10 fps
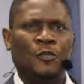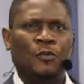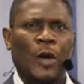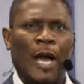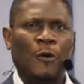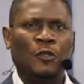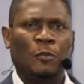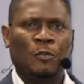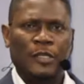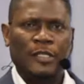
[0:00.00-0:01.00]
we are going to
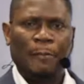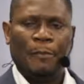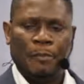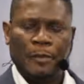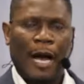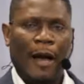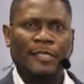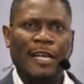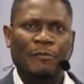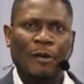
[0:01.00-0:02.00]
present
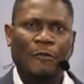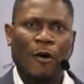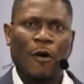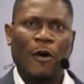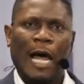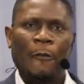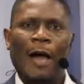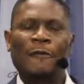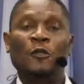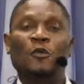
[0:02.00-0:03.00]
ourselves before God and we are
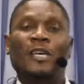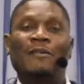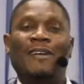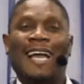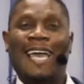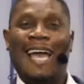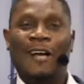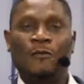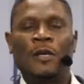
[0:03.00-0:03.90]
going to give account.